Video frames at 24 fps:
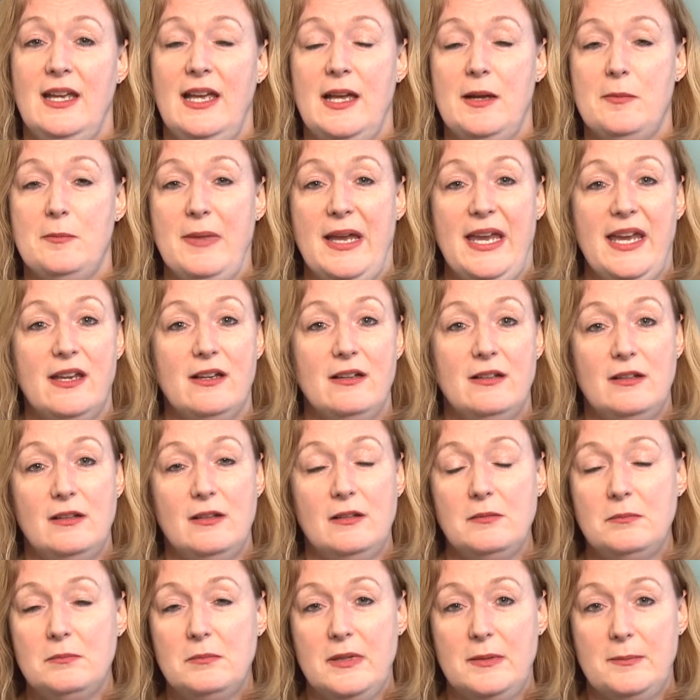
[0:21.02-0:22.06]
a
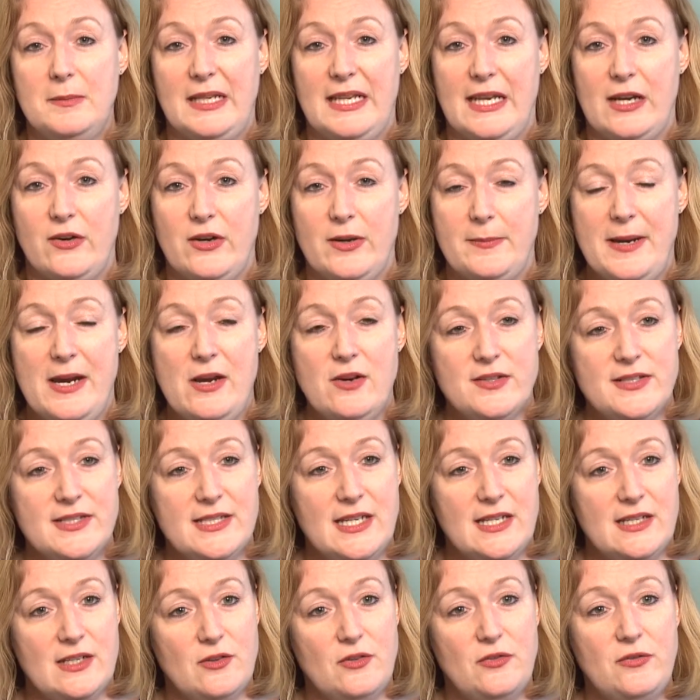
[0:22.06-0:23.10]
male malaria
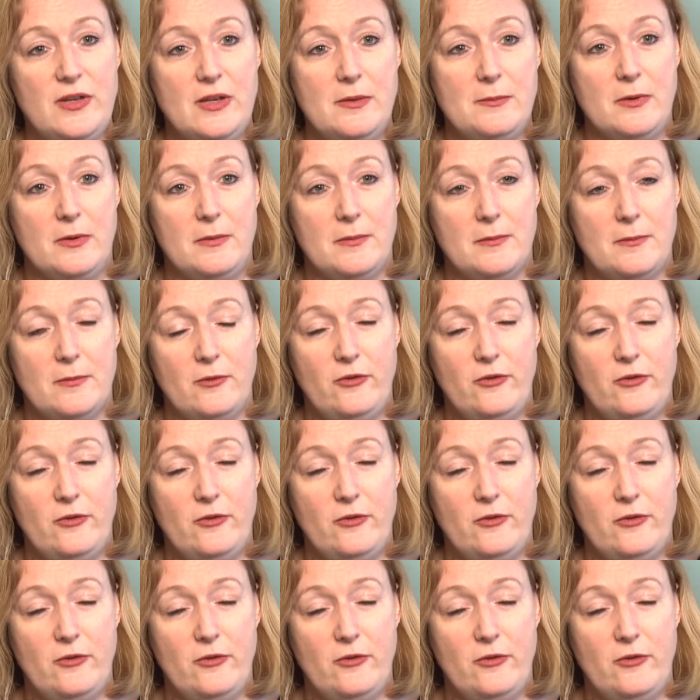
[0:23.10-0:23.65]
parasite and a